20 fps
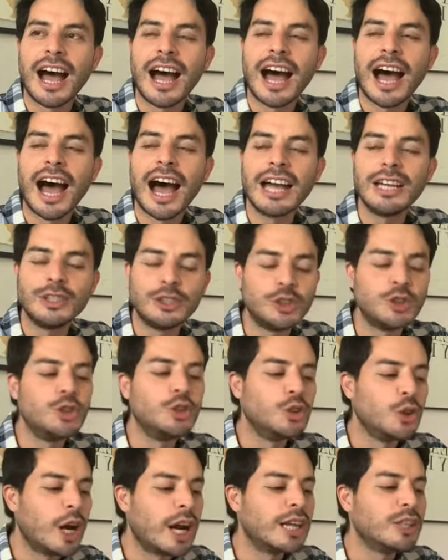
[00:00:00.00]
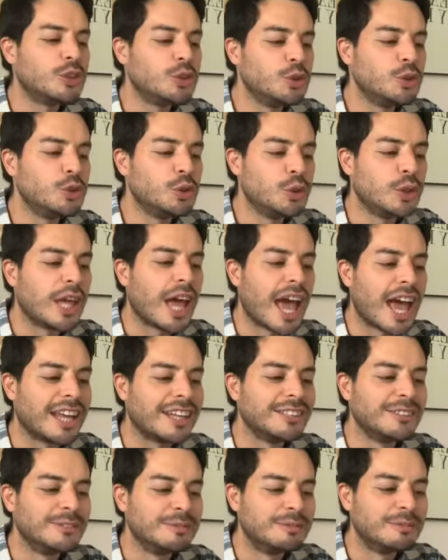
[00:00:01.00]
I do
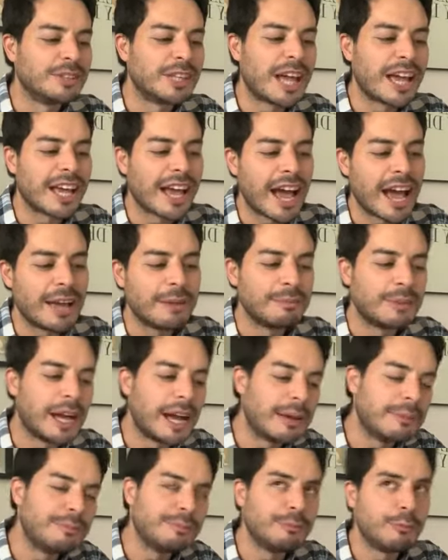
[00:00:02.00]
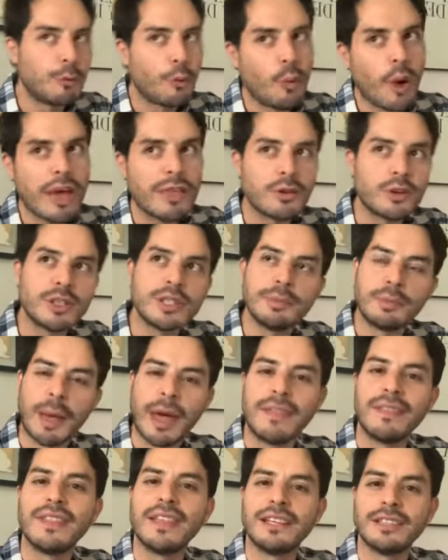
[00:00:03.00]
that. Like I'm weather
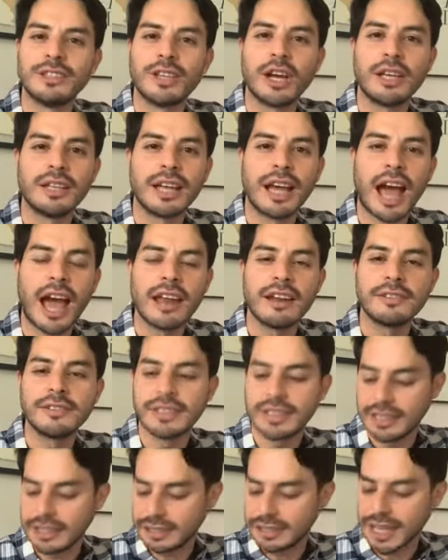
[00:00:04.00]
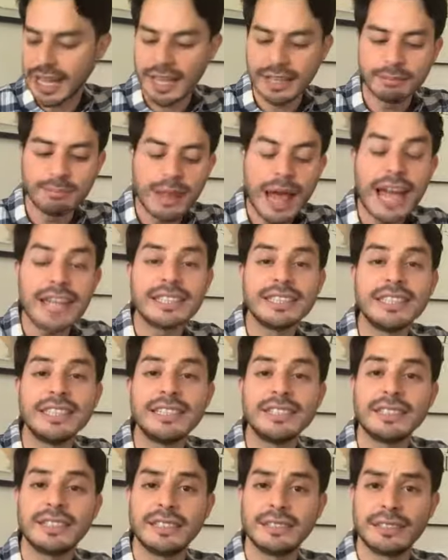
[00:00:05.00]
dependent on the kind of teas. And black
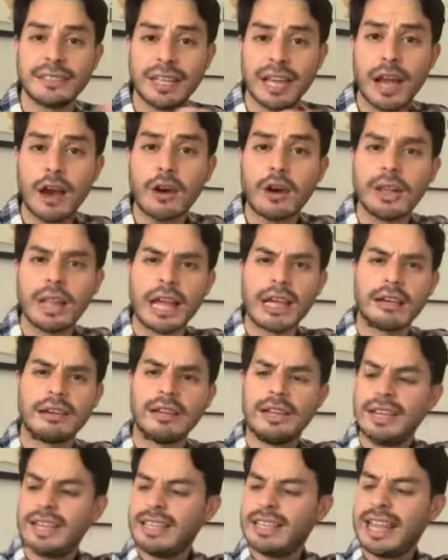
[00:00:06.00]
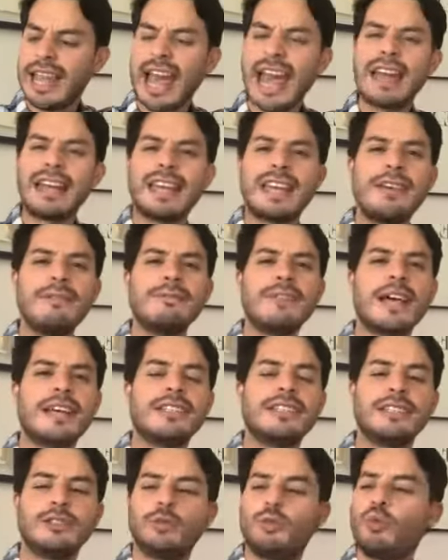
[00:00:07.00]
teas, since they are they give
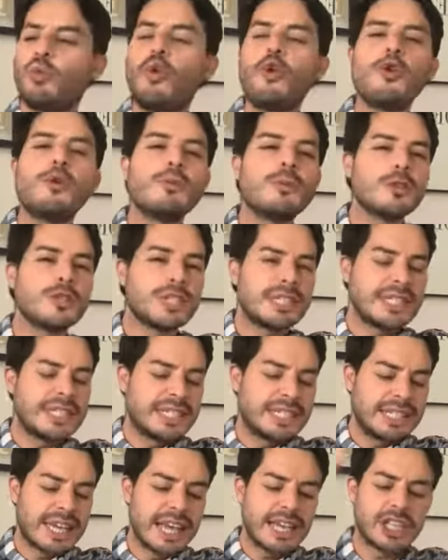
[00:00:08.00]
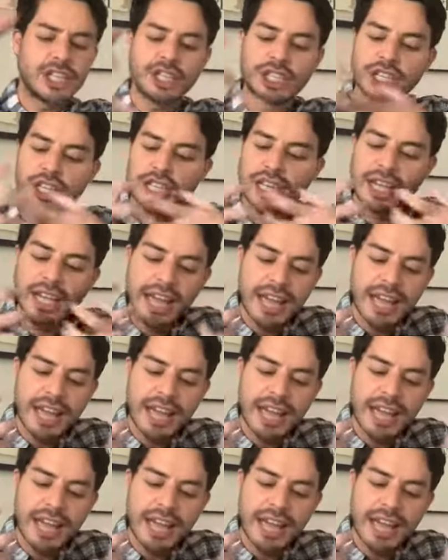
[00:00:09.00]
this warmer sensation.